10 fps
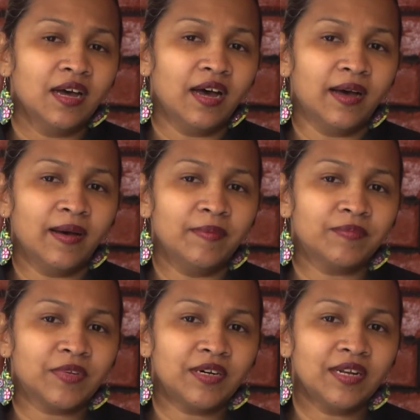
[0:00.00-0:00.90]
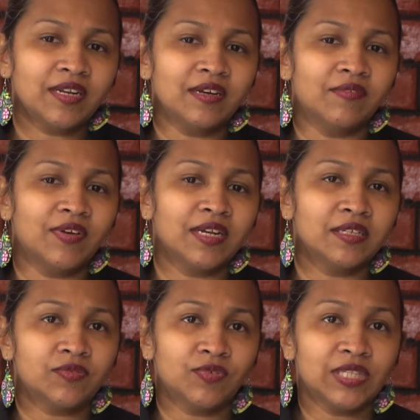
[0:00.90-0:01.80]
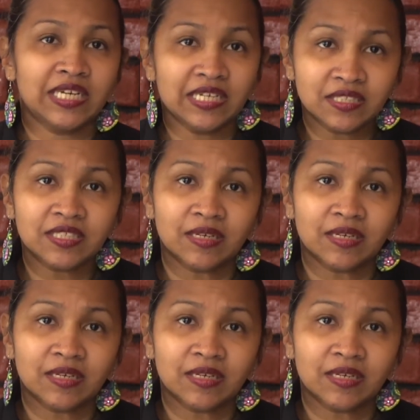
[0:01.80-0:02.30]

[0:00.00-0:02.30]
um, creating awareness for the kids